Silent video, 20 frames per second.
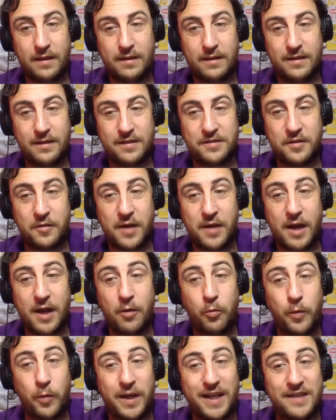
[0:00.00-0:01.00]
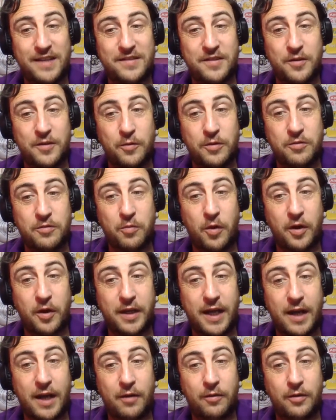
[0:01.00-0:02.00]
So now all we need to do is work
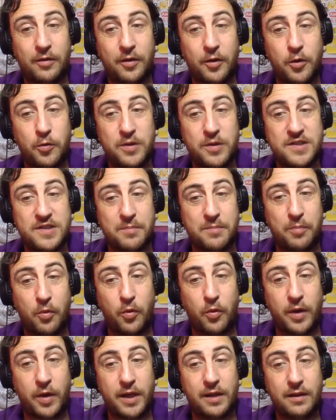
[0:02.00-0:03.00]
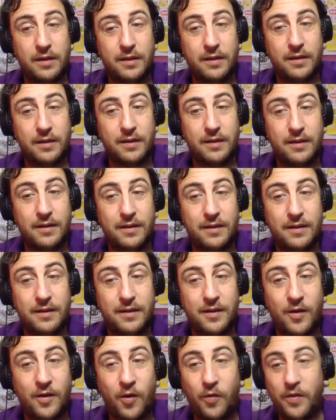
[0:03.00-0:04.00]
out who is the boy
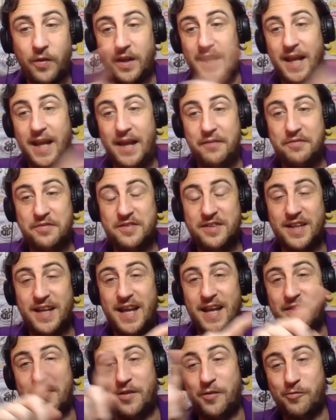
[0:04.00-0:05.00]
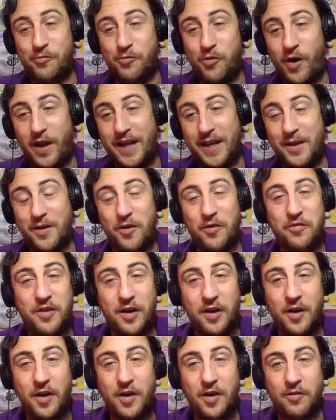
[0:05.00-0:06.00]
on the left and the right of
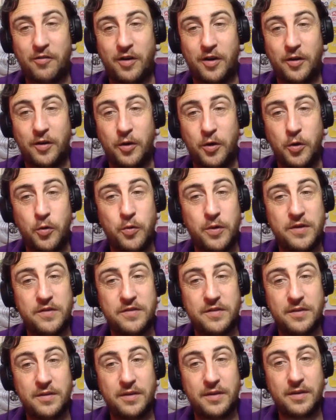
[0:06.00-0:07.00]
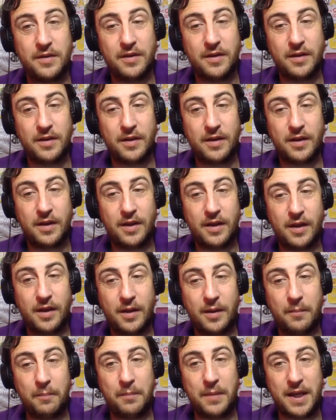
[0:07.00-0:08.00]
Clara. Who is
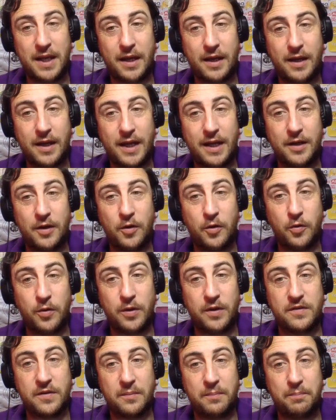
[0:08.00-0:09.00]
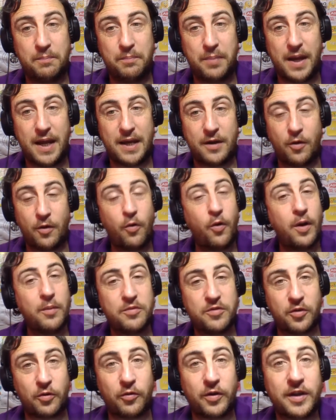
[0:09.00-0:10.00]
Mia and who is Ben? Oh, I'm
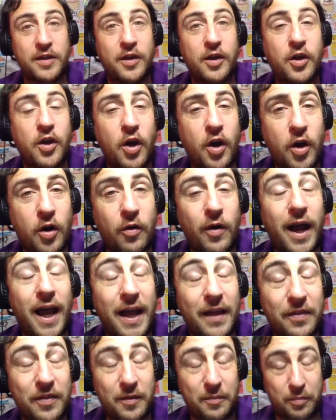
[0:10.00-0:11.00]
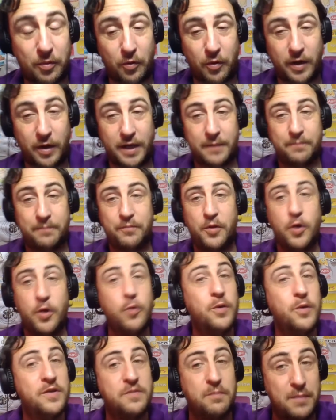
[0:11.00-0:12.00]
sorry, the girl and the boy. Who
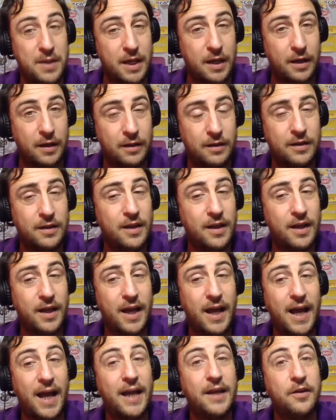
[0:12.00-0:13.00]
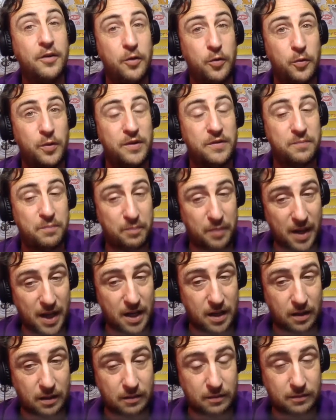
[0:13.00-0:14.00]
is Mia and who is
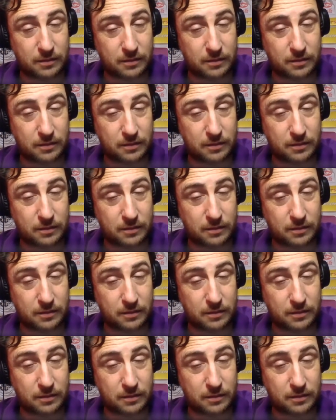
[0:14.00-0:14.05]
Ben?